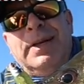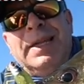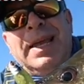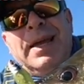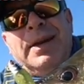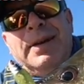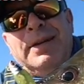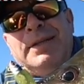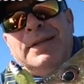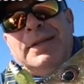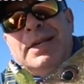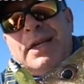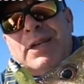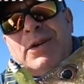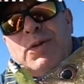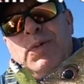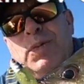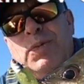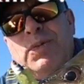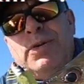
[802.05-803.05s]
Again, it's
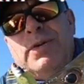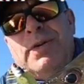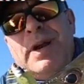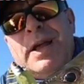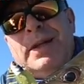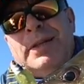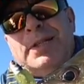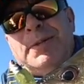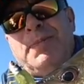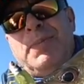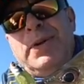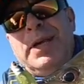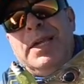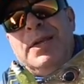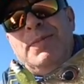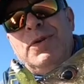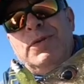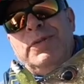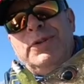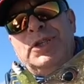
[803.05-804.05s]
that 1/4 ounce
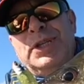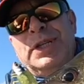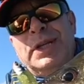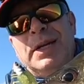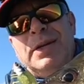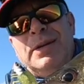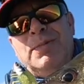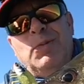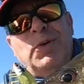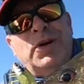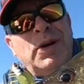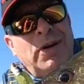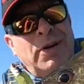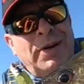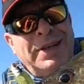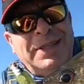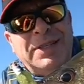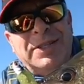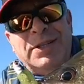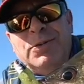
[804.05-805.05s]
PML jig head, and what I
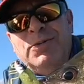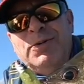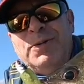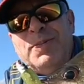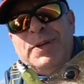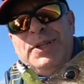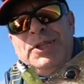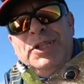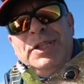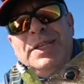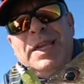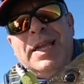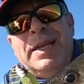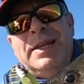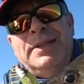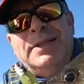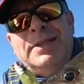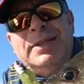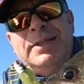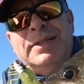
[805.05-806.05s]
like to do with my jig
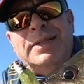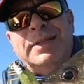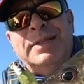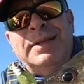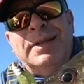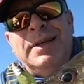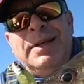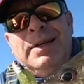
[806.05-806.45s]
heads is